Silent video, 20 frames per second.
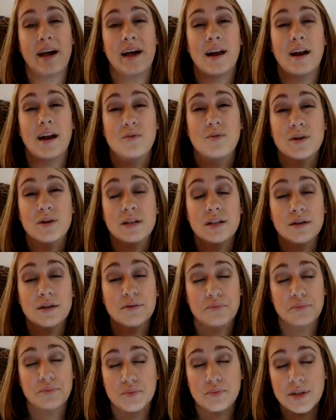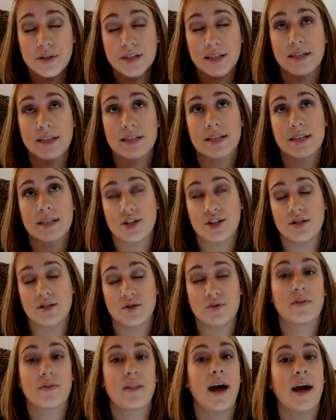And I really, really
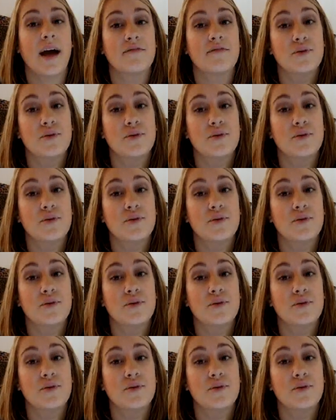suggest doing that.